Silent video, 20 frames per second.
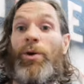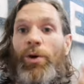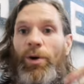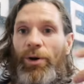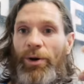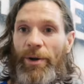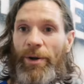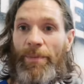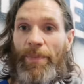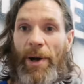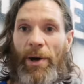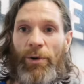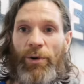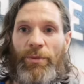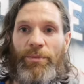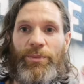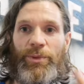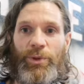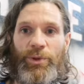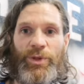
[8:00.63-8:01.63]
or the power
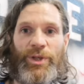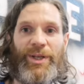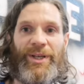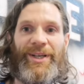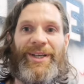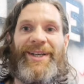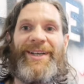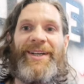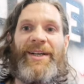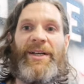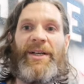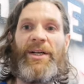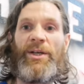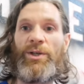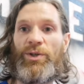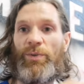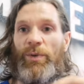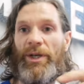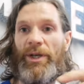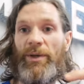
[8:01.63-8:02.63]
of music.
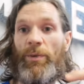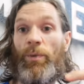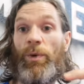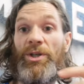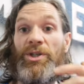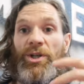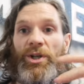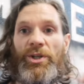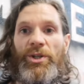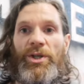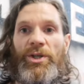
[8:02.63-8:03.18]
So what you're going